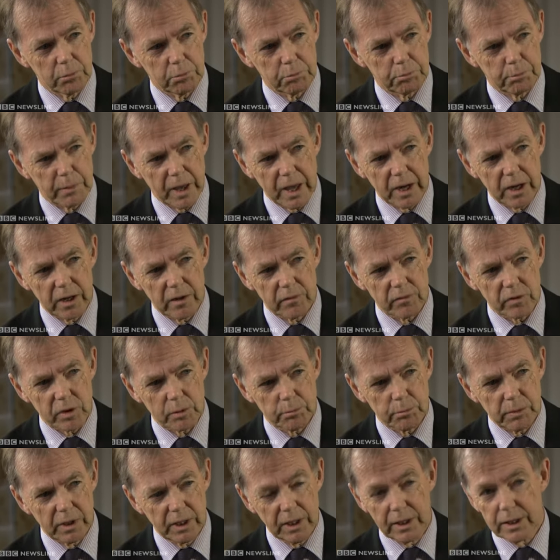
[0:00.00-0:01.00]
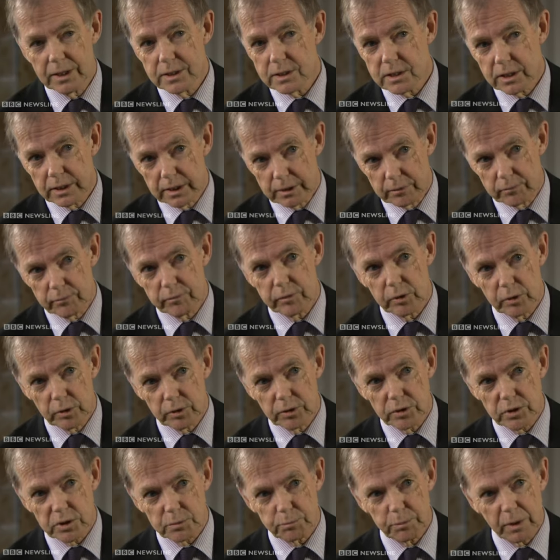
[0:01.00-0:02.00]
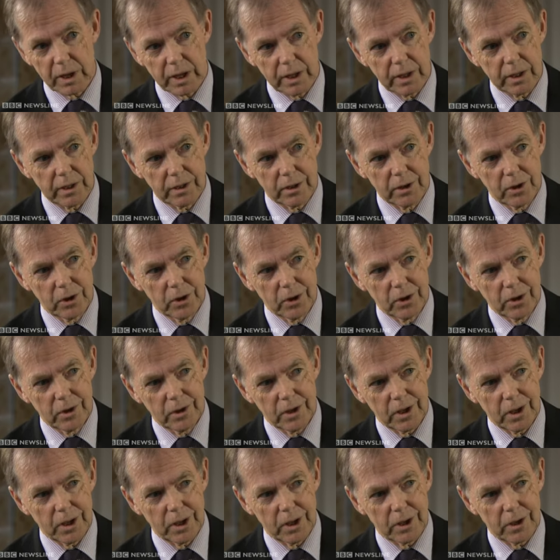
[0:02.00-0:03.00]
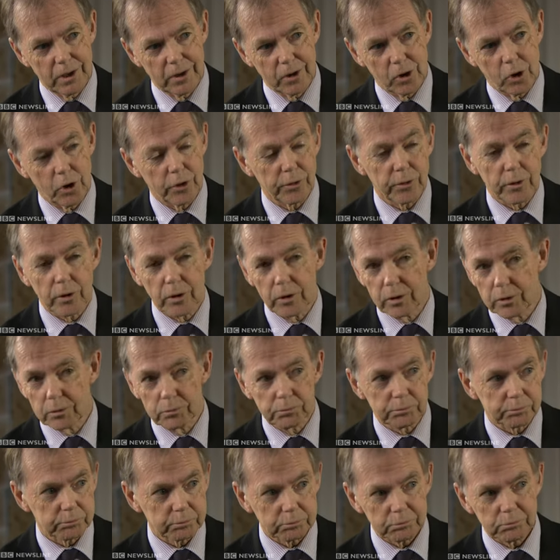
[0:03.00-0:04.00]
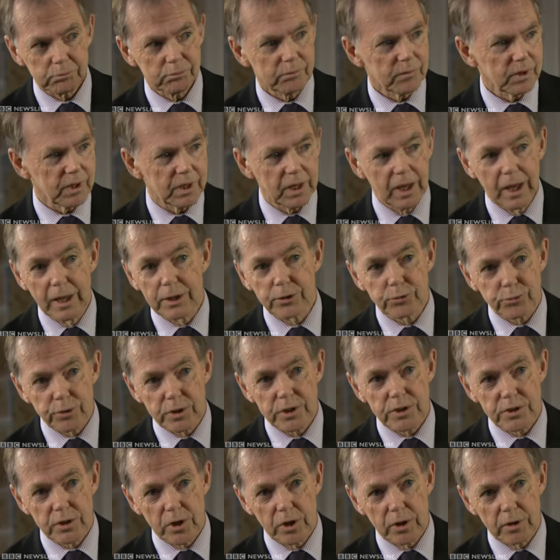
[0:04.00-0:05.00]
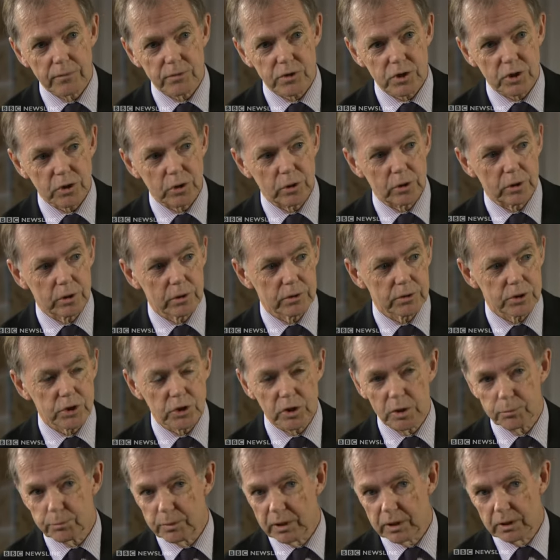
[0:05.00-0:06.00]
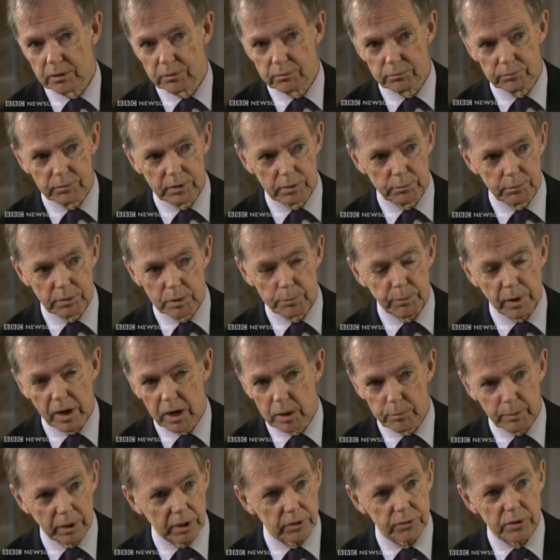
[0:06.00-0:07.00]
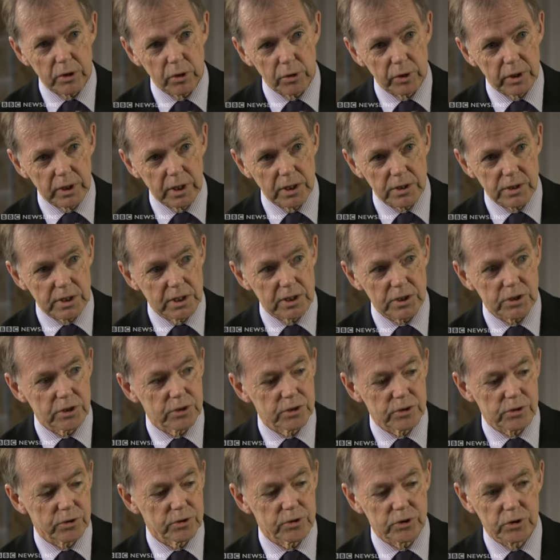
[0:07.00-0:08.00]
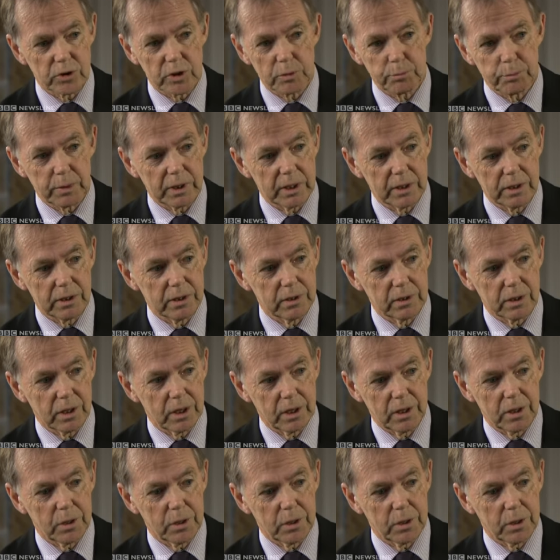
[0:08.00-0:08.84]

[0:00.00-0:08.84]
Many of them easily influenced by other interests out of school. Should it be the paramilitary organisations, or should it be